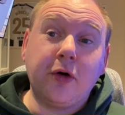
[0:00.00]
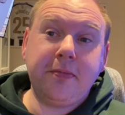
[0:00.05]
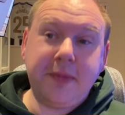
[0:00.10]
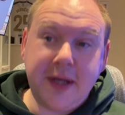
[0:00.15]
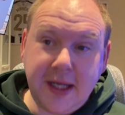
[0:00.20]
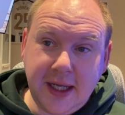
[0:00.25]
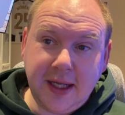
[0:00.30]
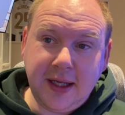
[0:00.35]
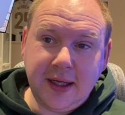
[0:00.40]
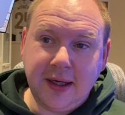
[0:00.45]

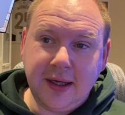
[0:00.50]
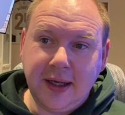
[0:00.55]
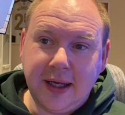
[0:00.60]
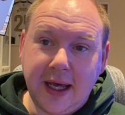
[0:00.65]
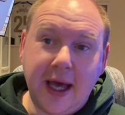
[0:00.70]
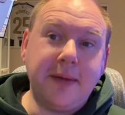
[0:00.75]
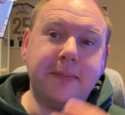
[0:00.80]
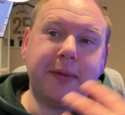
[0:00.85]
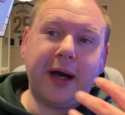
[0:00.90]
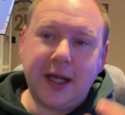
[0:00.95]
me,
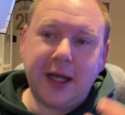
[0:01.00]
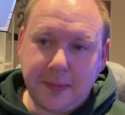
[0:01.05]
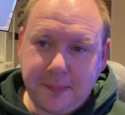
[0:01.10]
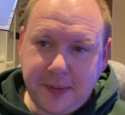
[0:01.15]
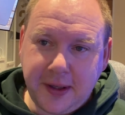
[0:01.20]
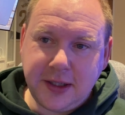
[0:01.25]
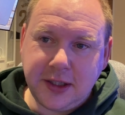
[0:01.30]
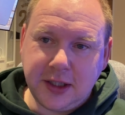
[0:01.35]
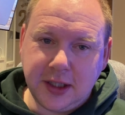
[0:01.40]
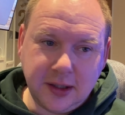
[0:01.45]
in my
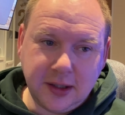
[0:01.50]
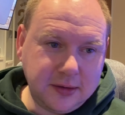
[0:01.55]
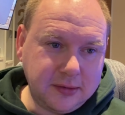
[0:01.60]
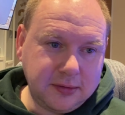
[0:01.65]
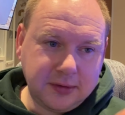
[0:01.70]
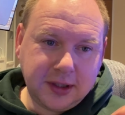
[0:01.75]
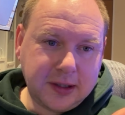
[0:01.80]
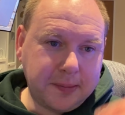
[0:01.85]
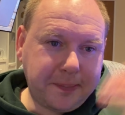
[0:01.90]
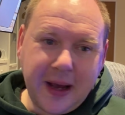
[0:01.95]
opinion,
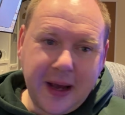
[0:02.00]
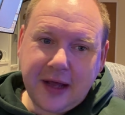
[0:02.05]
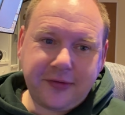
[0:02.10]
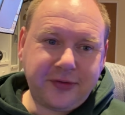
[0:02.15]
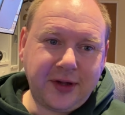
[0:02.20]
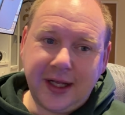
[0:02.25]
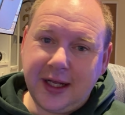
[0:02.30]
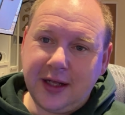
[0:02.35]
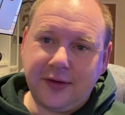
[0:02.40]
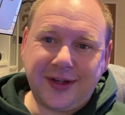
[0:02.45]

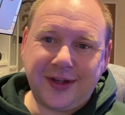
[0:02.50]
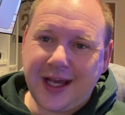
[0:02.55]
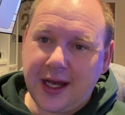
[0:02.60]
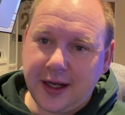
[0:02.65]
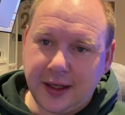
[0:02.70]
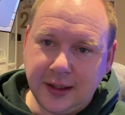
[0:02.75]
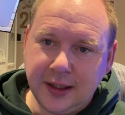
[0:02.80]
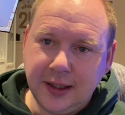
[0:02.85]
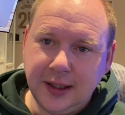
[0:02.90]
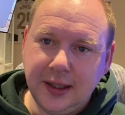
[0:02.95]
capacity is
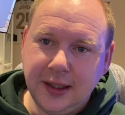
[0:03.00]
king.